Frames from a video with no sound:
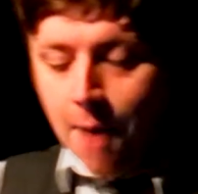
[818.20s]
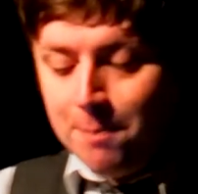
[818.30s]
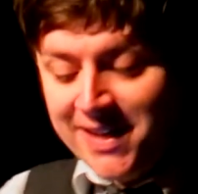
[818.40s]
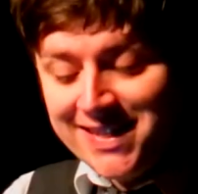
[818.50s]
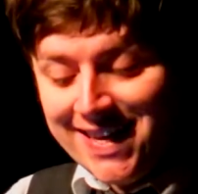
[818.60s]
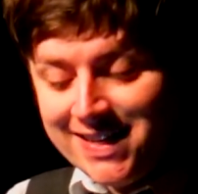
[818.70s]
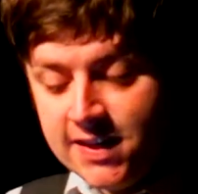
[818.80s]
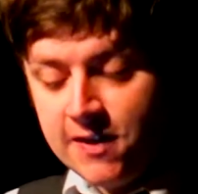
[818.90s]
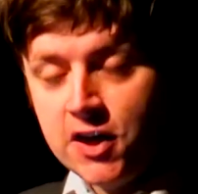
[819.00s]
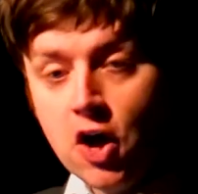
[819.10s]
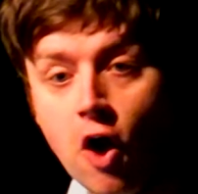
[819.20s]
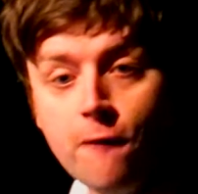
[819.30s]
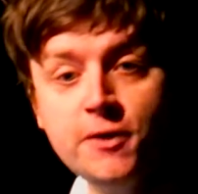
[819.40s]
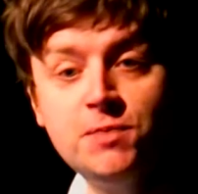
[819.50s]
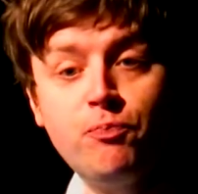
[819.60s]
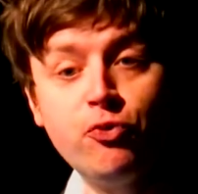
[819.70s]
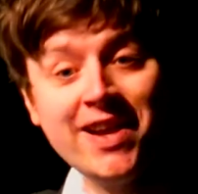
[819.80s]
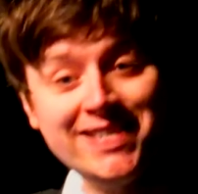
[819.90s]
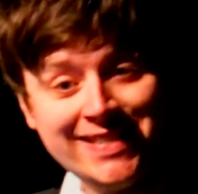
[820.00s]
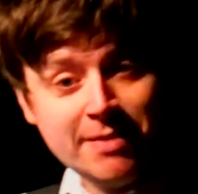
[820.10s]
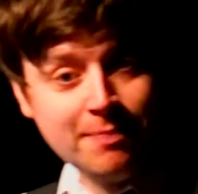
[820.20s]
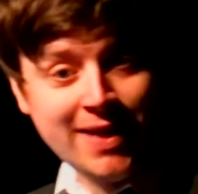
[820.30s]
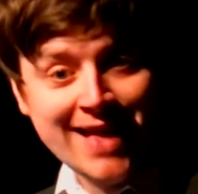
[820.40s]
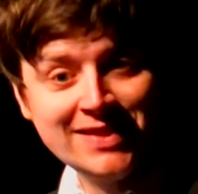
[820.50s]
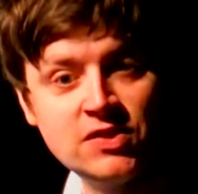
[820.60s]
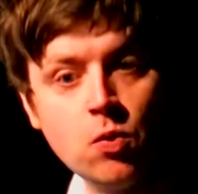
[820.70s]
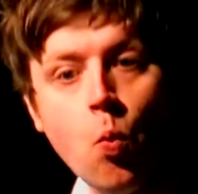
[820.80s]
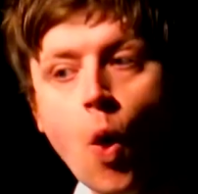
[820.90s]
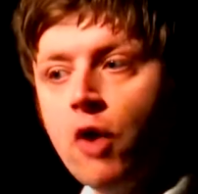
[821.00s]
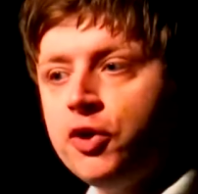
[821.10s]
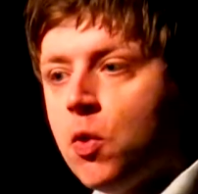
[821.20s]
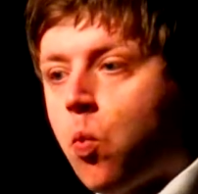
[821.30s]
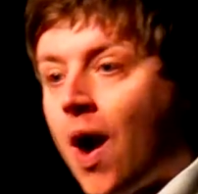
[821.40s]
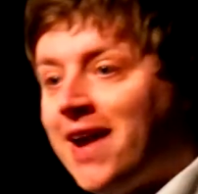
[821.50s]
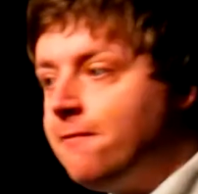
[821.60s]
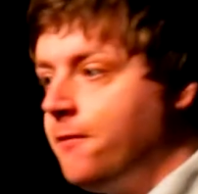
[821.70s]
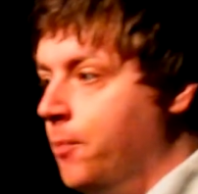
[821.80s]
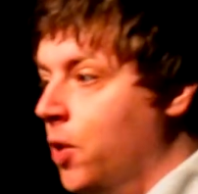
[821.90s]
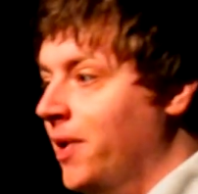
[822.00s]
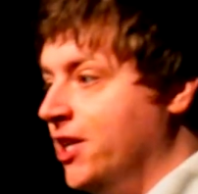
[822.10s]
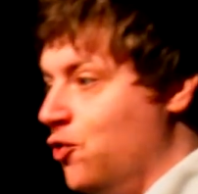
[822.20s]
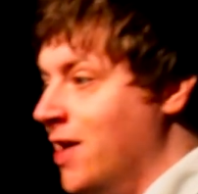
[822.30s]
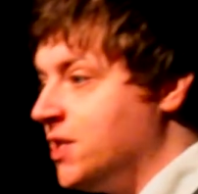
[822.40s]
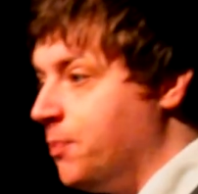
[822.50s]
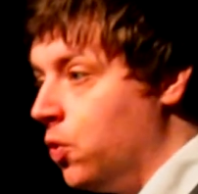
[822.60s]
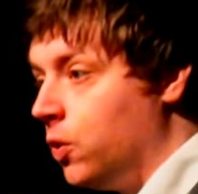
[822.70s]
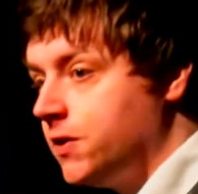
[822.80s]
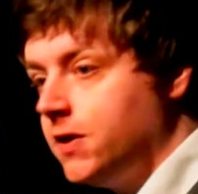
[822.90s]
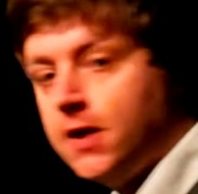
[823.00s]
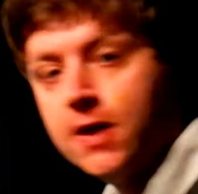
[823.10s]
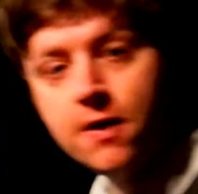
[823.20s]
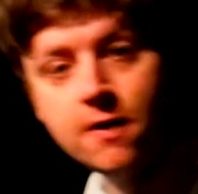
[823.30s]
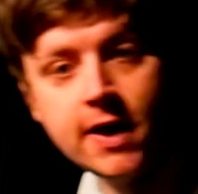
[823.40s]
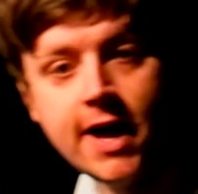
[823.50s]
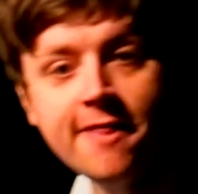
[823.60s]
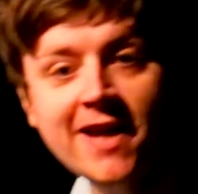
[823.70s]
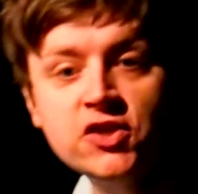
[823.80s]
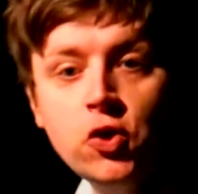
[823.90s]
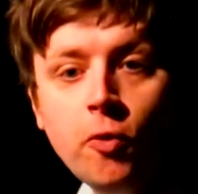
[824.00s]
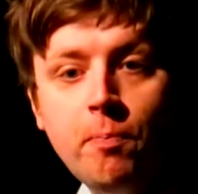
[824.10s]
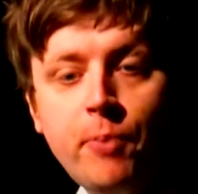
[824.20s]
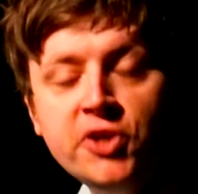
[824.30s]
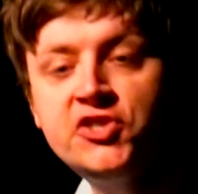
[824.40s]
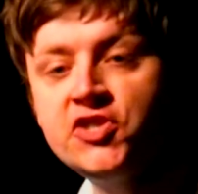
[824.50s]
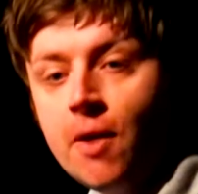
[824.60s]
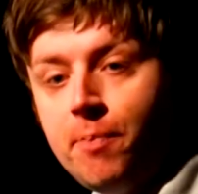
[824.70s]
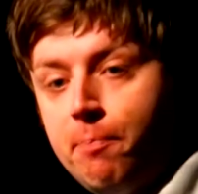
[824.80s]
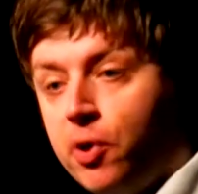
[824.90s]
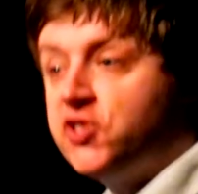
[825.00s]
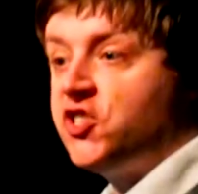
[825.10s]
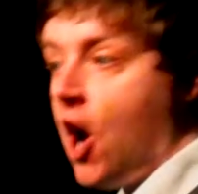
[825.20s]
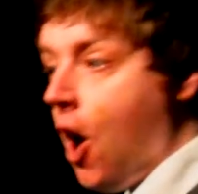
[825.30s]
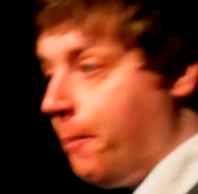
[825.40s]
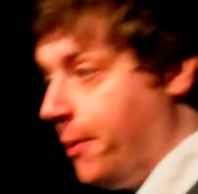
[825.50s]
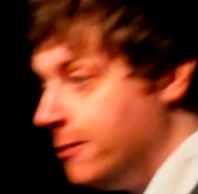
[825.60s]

business that offers breast implants while you wait for public transport. Right? That's called Bus Stop, Bust Op.